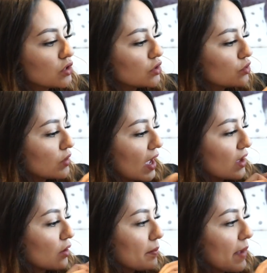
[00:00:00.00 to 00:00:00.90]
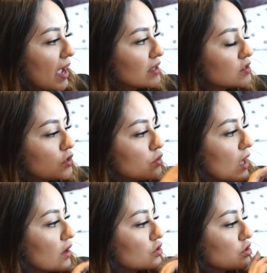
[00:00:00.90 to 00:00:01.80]
You get your mattes, you
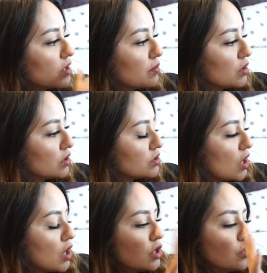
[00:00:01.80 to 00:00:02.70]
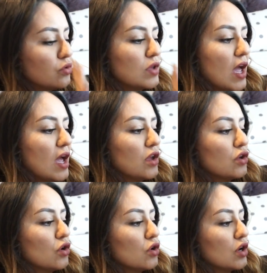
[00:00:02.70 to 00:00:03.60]
get your shimmers, you get
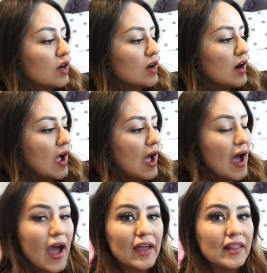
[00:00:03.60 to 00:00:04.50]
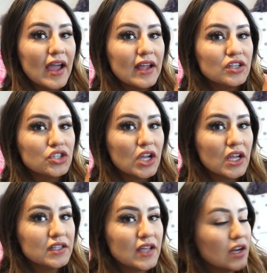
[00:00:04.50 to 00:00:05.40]
your highlight
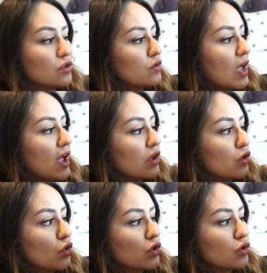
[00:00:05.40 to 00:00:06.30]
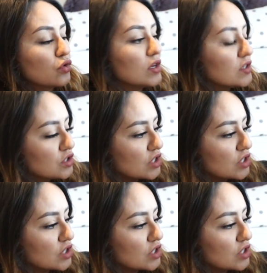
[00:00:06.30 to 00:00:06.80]
shades, and you get your crease